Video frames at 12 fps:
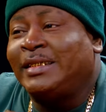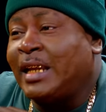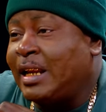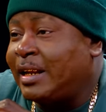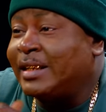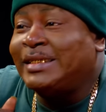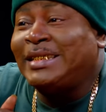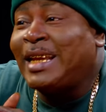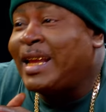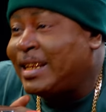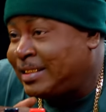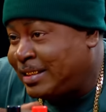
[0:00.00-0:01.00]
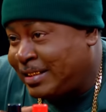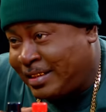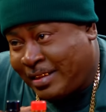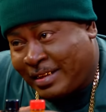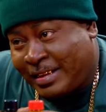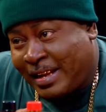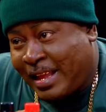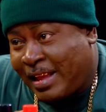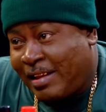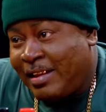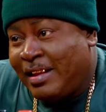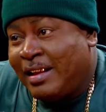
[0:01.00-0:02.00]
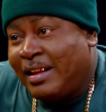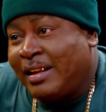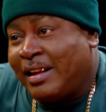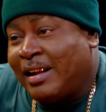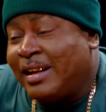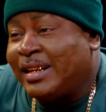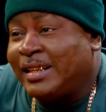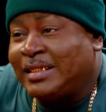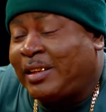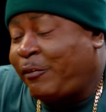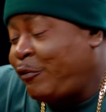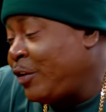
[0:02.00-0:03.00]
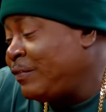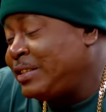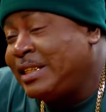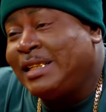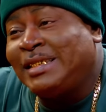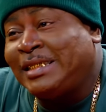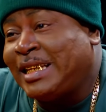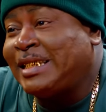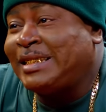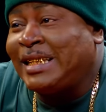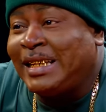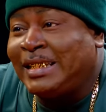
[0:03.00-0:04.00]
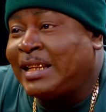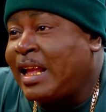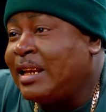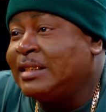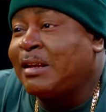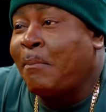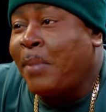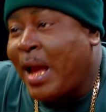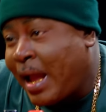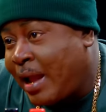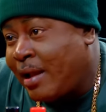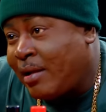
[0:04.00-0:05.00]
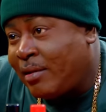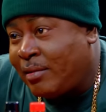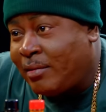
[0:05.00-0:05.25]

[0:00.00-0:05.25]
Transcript: delicatessen here now. Conch is $15, $16 a pound.